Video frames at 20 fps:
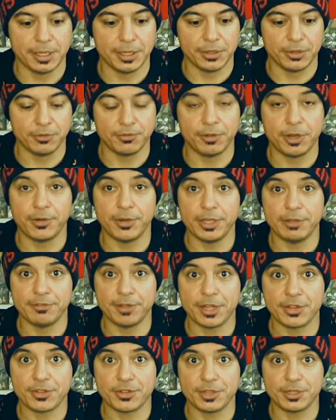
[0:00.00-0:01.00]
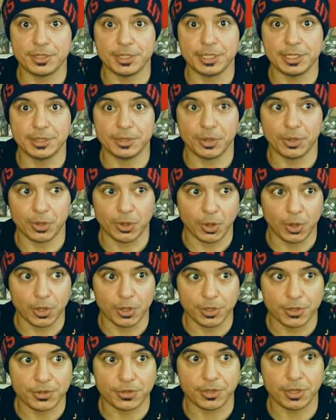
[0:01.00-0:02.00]
you're very invested in
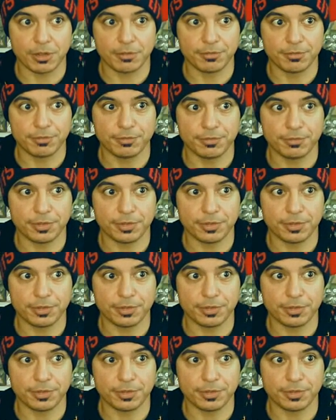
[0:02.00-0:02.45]
all the stuff